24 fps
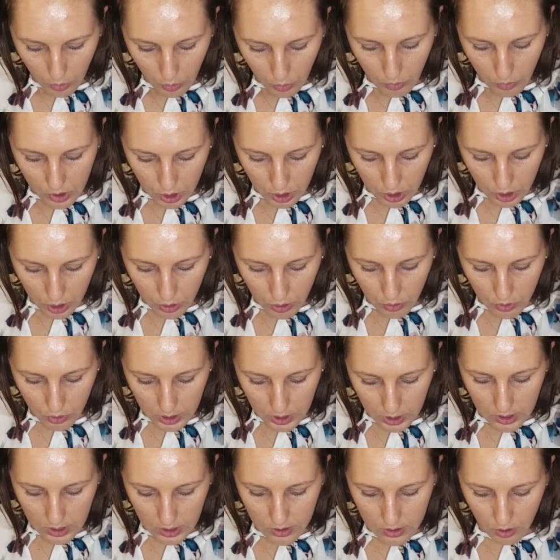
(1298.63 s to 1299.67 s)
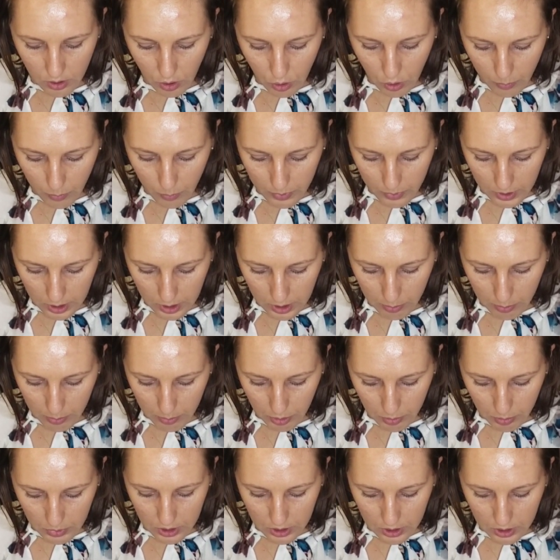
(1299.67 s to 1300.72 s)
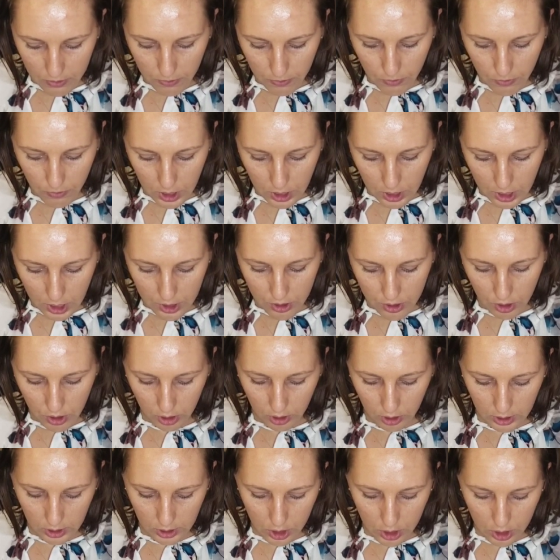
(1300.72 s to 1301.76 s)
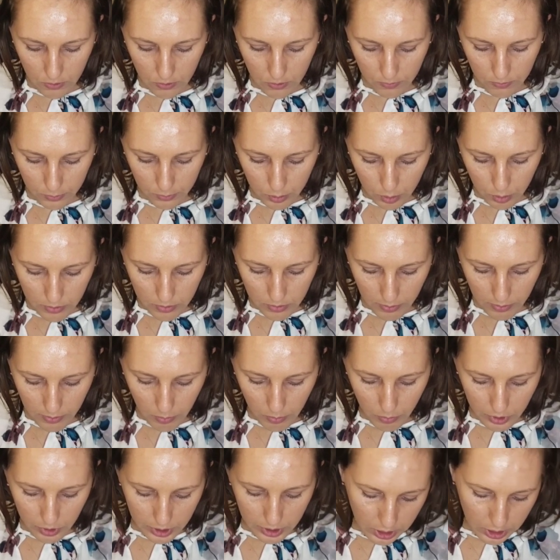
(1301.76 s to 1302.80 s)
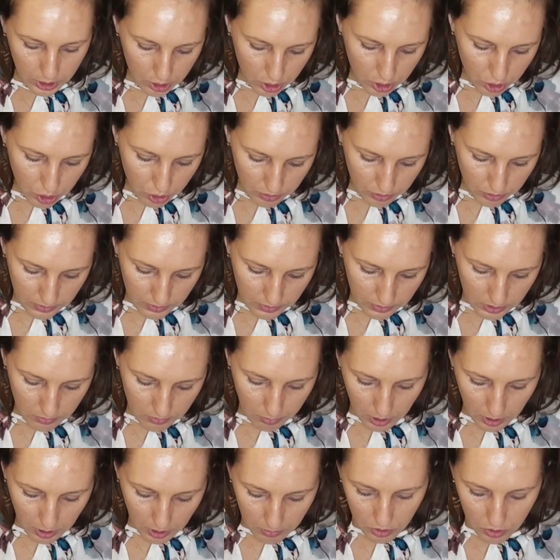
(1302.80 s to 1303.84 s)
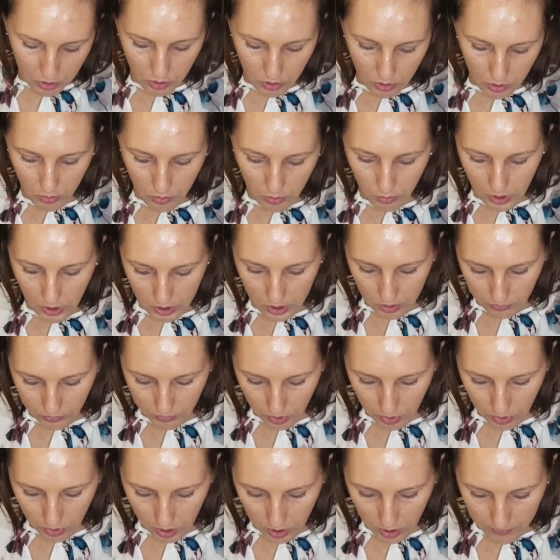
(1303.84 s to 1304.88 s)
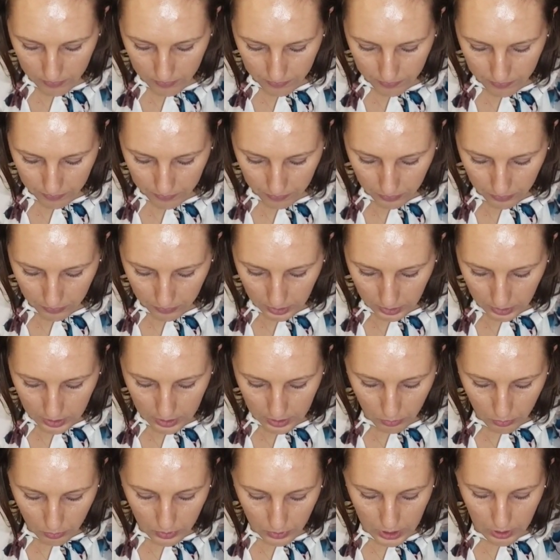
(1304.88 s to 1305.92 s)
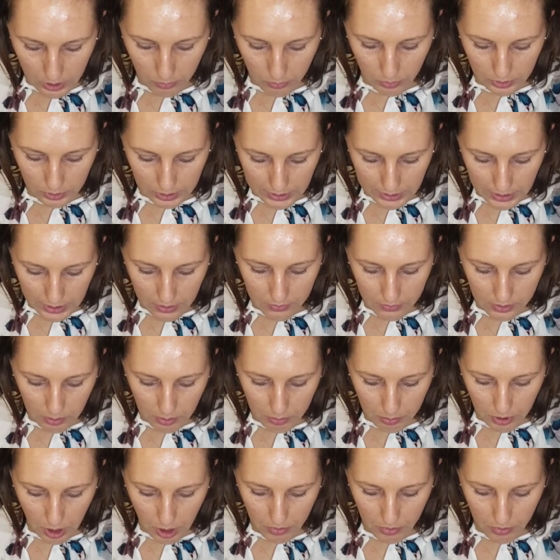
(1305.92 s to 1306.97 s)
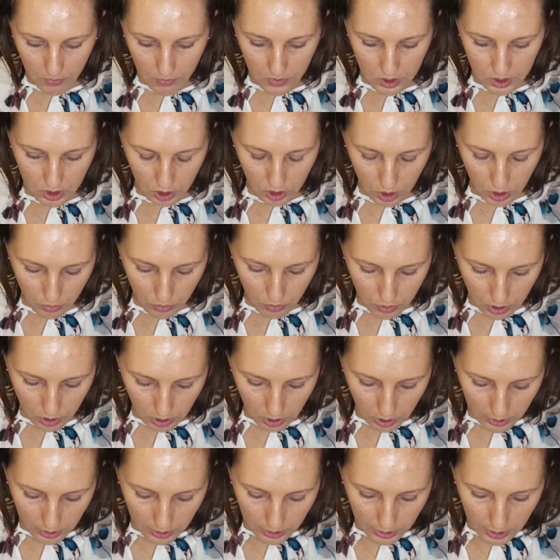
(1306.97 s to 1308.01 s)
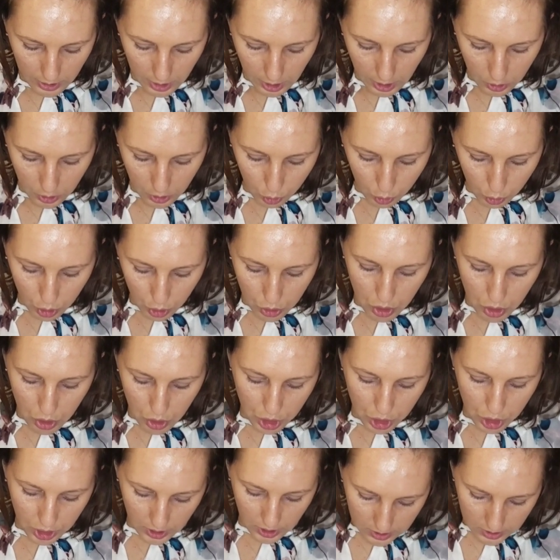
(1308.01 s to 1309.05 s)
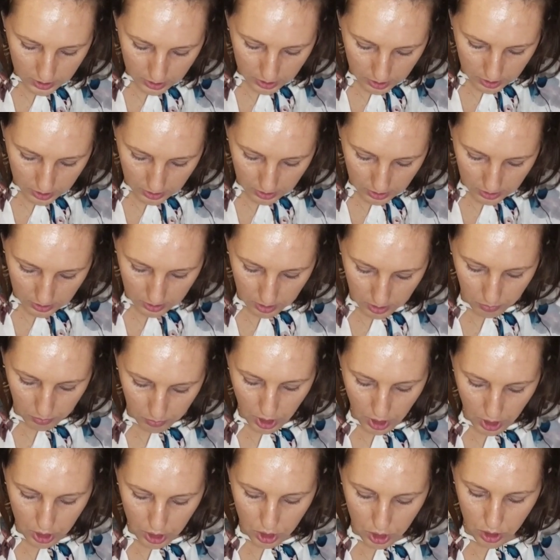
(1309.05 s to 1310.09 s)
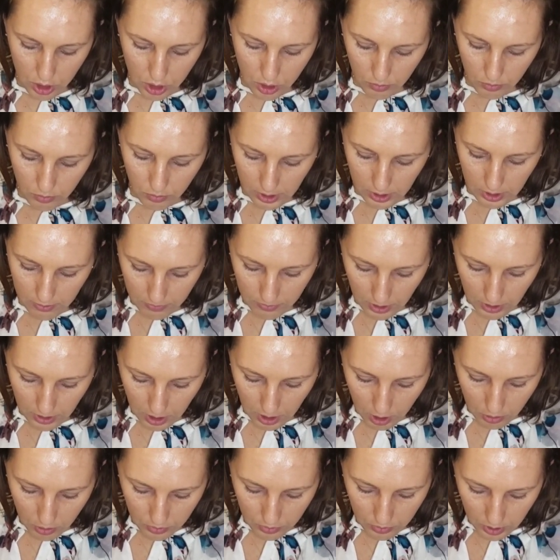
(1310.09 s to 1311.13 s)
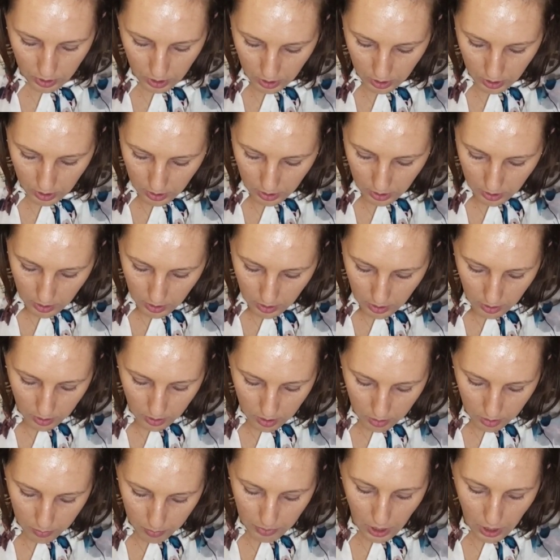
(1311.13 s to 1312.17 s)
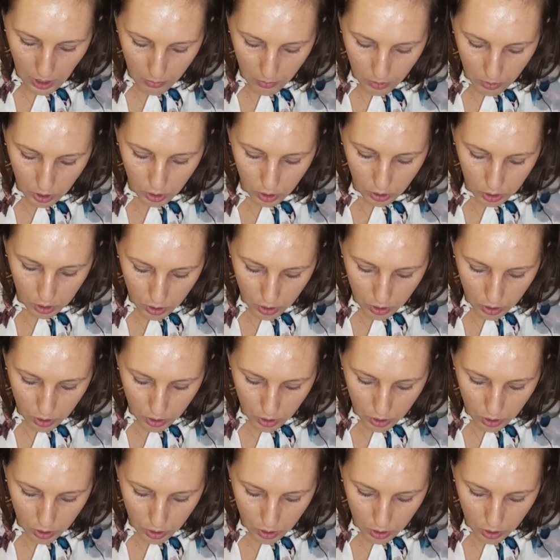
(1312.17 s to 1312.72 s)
When the unit is open, it permits free circulation of fluid from one engine-driven pump to the reservoir. In a way, it relieves the pump of its load. In order to adjust the system pressure relief valve, the power